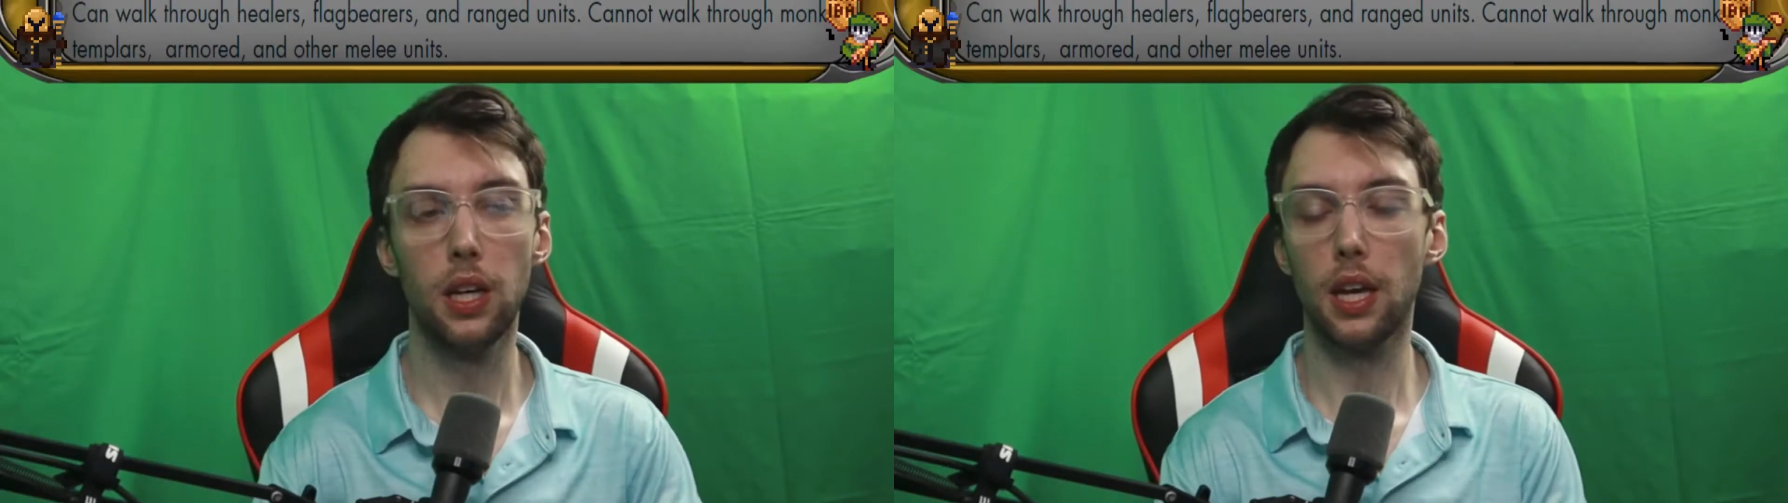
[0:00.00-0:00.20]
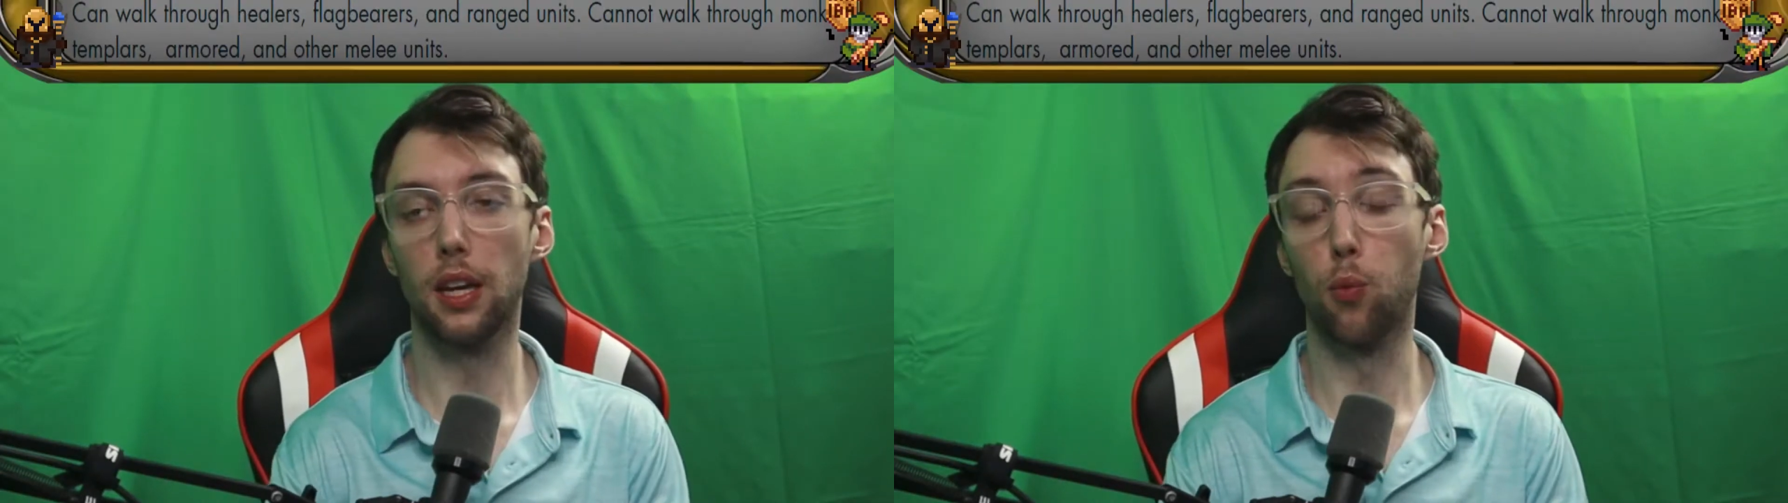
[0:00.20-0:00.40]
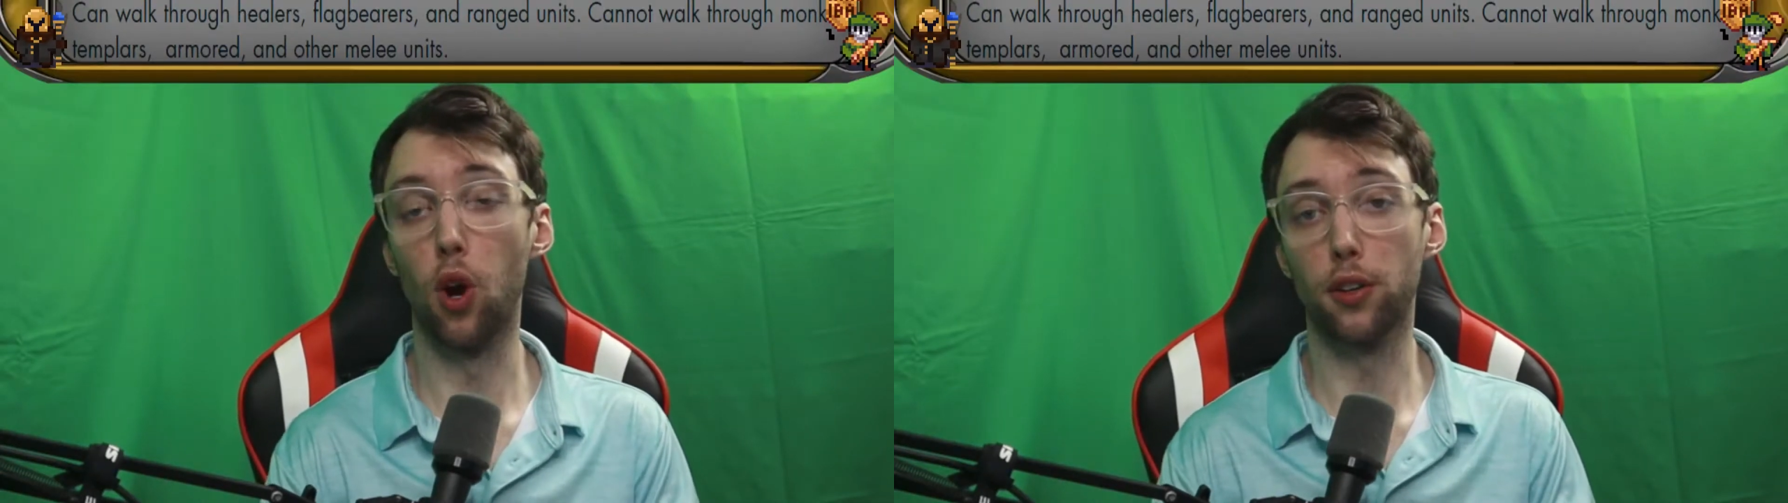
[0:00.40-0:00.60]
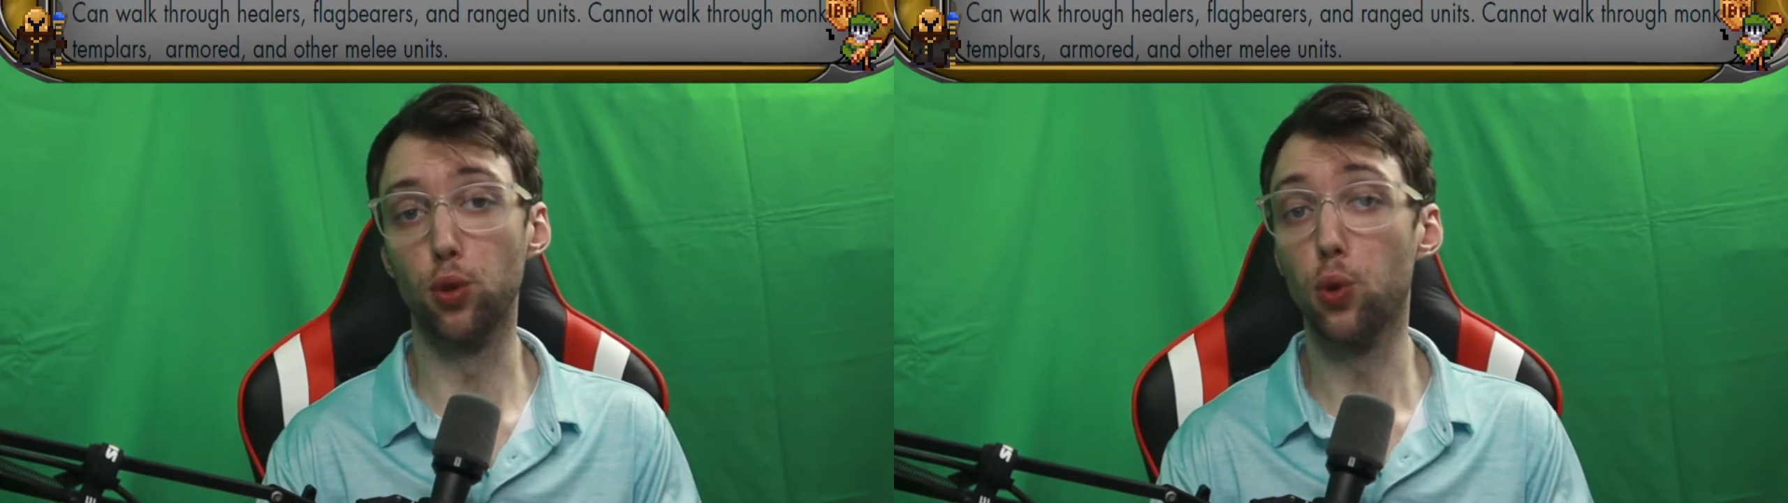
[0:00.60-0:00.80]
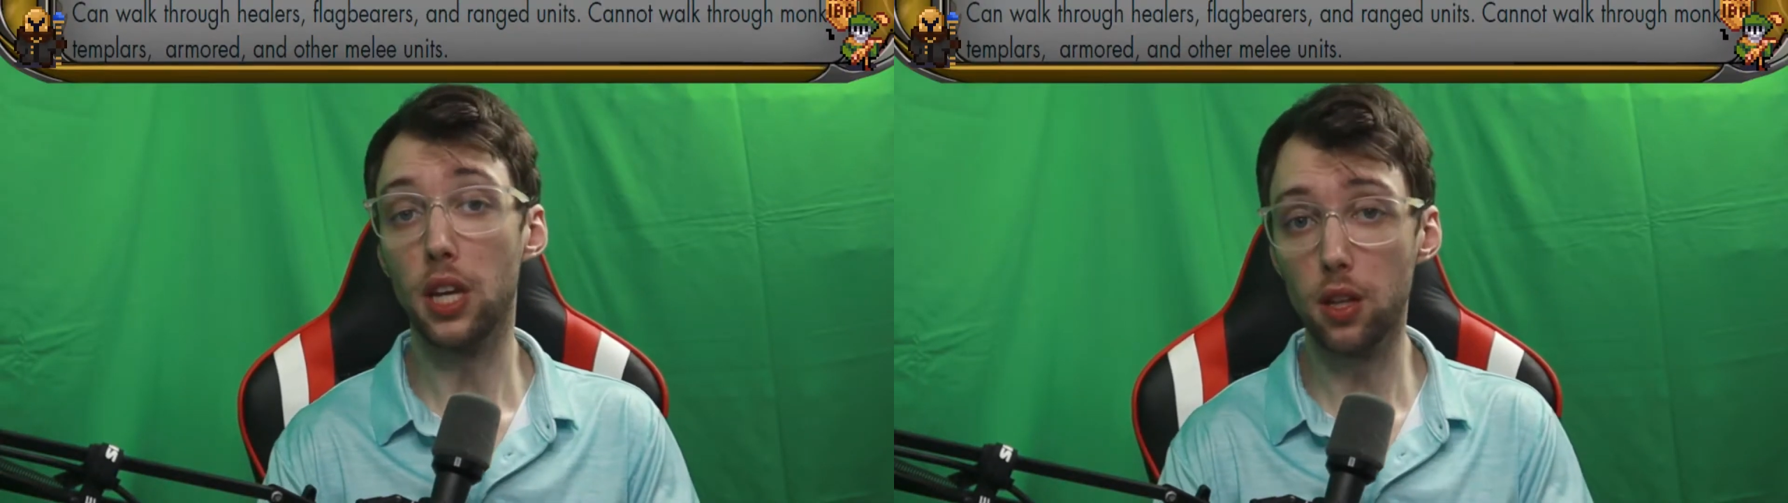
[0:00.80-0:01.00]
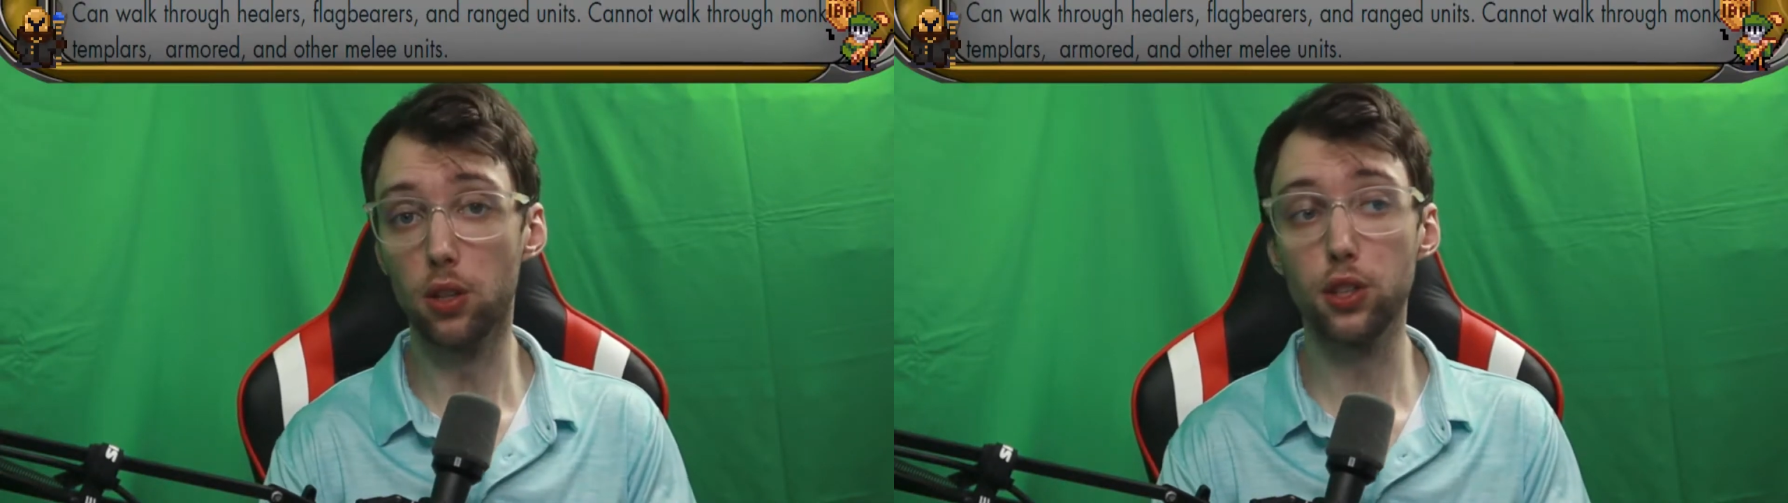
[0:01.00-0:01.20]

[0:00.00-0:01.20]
It can walk through healers,